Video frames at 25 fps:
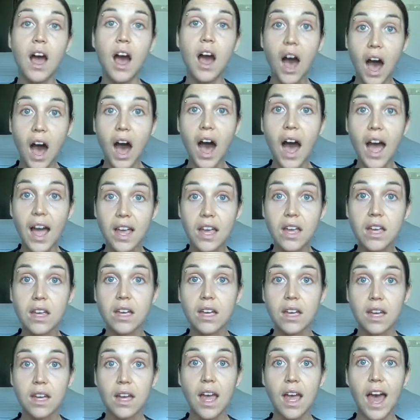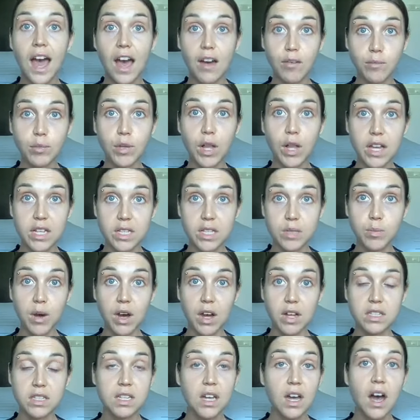I have blind
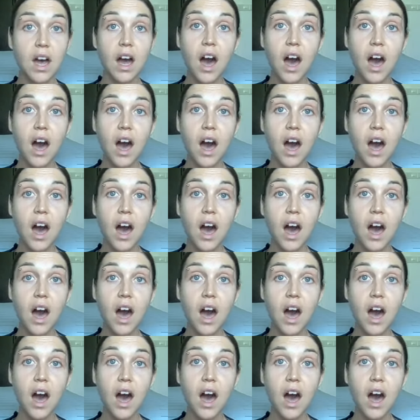spots.